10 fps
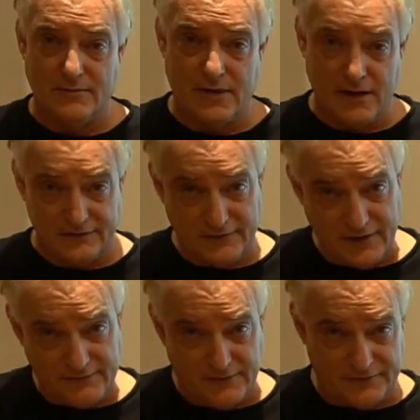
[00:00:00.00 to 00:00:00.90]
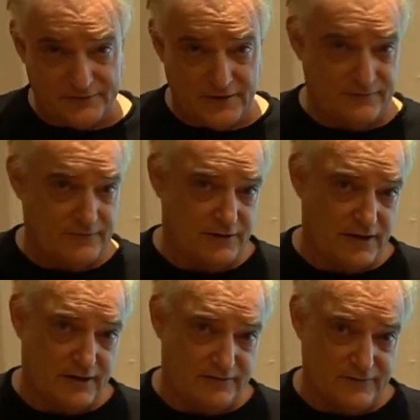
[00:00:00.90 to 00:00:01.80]
Actually, I fixed up for you
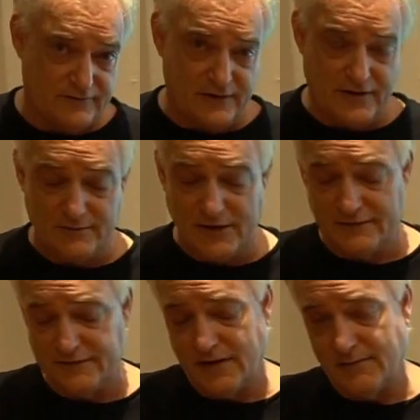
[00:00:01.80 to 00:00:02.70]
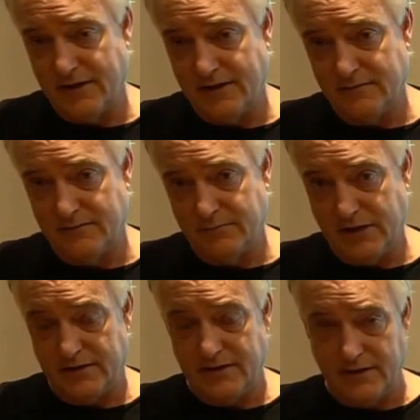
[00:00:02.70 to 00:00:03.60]
guys this time. Last time I had
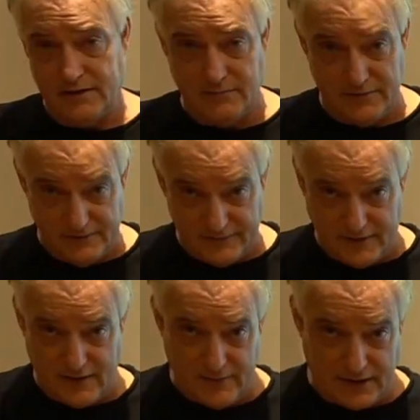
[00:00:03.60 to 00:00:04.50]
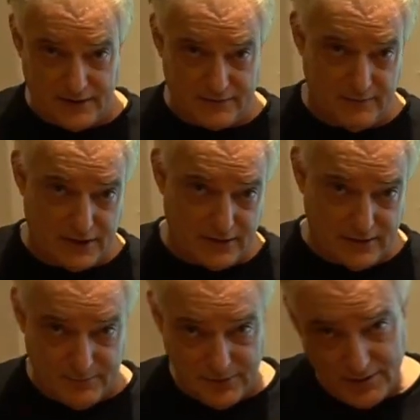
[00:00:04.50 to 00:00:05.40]
bedhead, but this time I got the
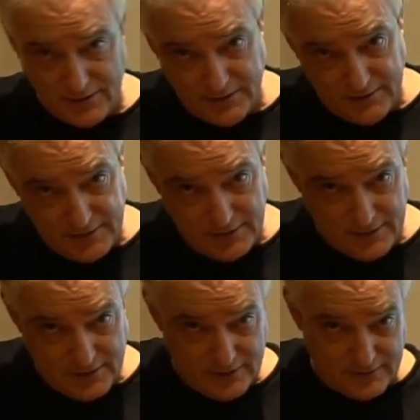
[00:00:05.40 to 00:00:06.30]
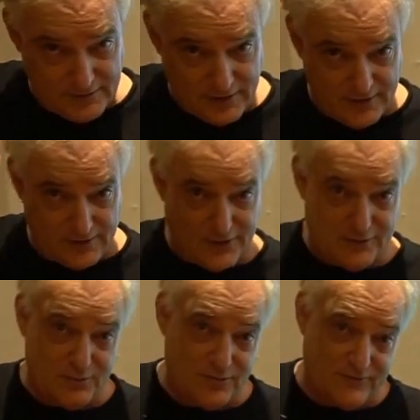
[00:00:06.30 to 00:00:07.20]
makeup on and the hair
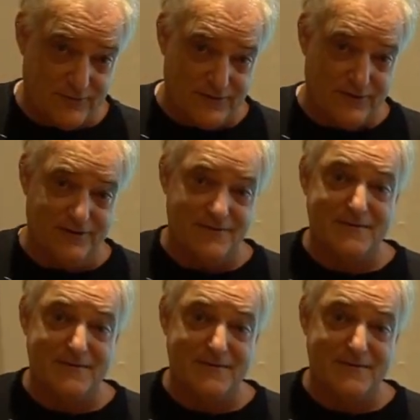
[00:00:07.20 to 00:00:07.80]
done perfectly.